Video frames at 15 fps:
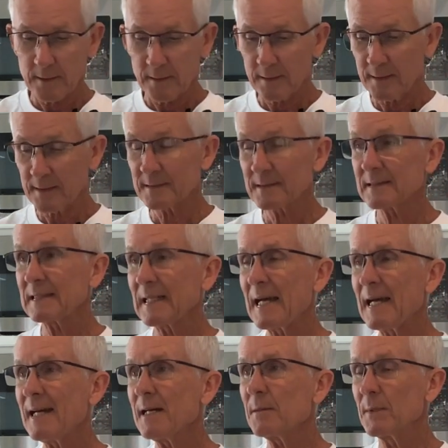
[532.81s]
this
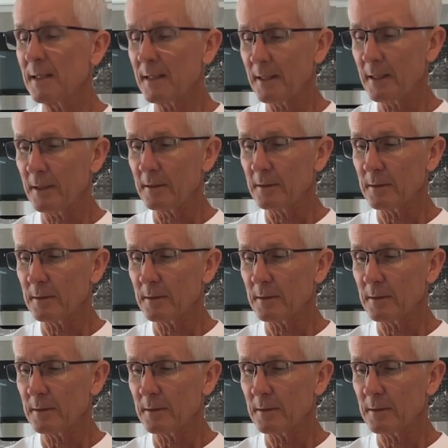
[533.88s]
thyme in here.